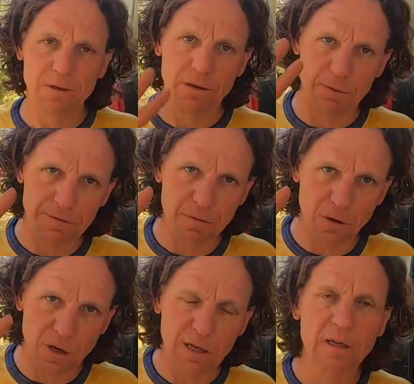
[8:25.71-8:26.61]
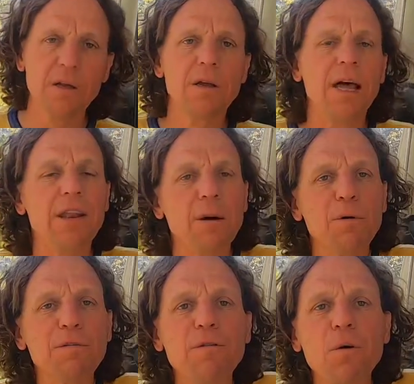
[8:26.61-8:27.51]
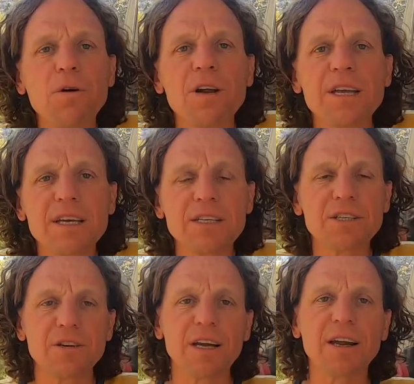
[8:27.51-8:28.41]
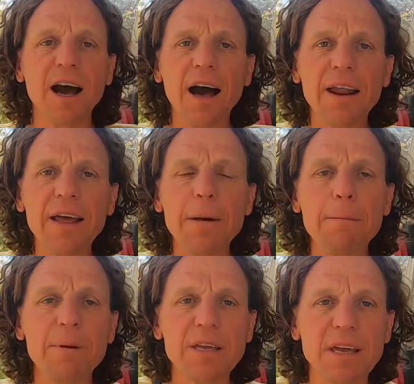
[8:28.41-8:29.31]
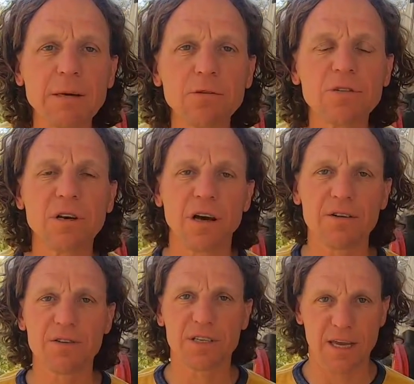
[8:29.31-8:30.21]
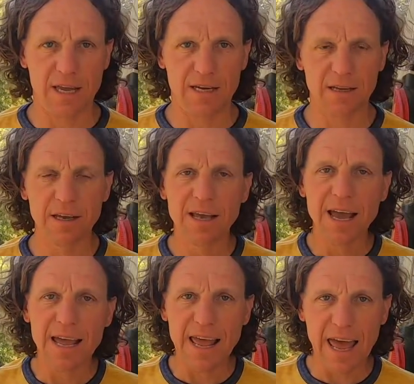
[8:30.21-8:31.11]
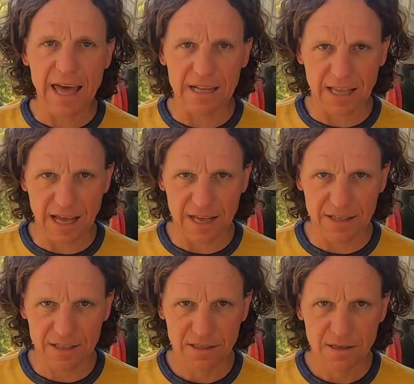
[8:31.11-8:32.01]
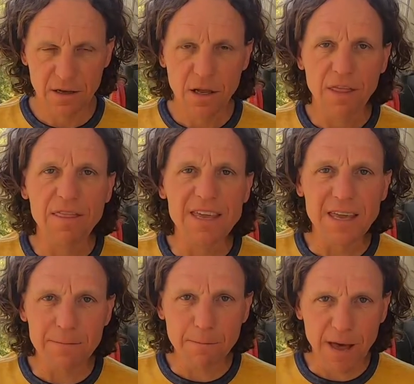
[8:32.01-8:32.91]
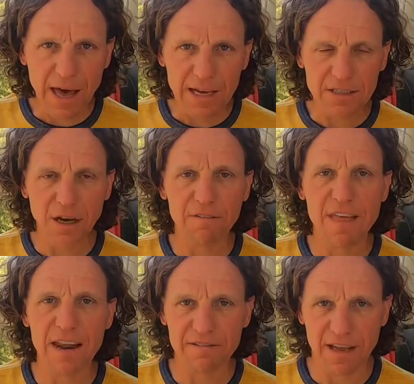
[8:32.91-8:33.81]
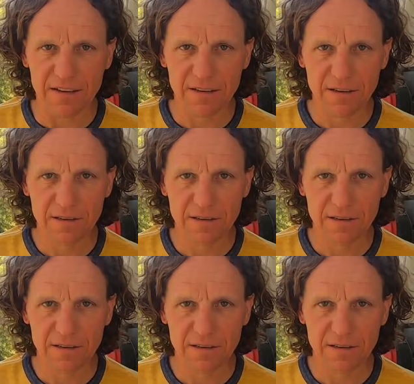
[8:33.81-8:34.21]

number 4 and number 4 is you gotta be able to understand and analyze the impact of that event.